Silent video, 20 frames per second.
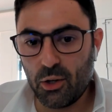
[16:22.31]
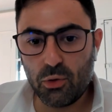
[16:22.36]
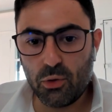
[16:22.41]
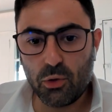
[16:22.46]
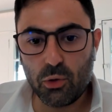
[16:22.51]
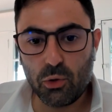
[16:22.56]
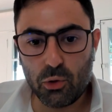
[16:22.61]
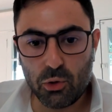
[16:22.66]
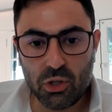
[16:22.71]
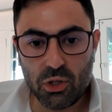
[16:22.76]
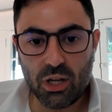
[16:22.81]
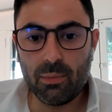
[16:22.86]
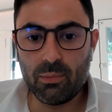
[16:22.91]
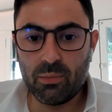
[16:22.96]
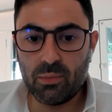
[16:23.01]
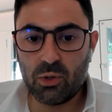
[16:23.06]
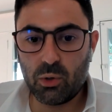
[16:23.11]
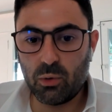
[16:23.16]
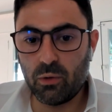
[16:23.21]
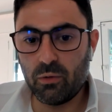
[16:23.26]
there's
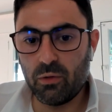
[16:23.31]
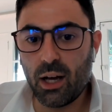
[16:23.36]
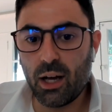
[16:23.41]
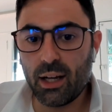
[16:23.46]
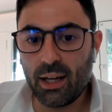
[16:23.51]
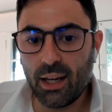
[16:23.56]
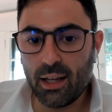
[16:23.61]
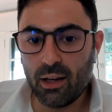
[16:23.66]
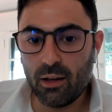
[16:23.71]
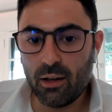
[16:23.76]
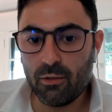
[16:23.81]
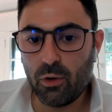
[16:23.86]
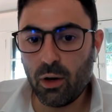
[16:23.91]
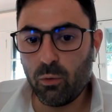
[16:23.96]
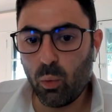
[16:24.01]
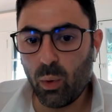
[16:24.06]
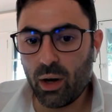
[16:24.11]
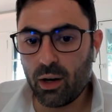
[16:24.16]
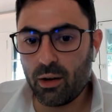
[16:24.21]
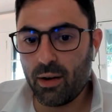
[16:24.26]
some sort of nugget
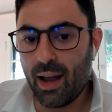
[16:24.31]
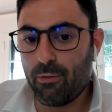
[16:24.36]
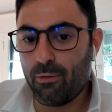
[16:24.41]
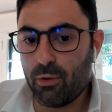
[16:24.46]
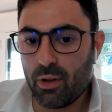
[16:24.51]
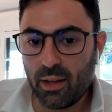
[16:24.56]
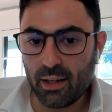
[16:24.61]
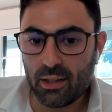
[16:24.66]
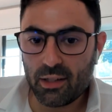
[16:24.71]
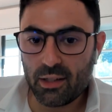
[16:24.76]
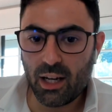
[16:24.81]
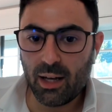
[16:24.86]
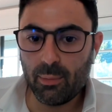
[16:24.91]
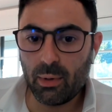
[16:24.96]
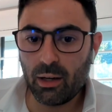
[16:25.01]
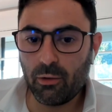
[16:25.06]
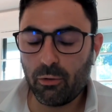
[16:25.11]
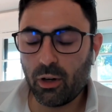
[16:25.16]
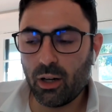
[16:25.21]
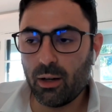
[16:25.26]
of where everything is
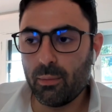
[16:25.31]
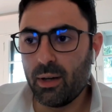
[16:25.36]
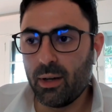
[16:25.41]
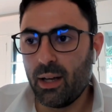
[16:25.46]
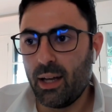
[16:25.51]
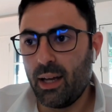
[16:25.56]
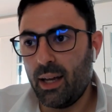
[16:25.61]
coming from,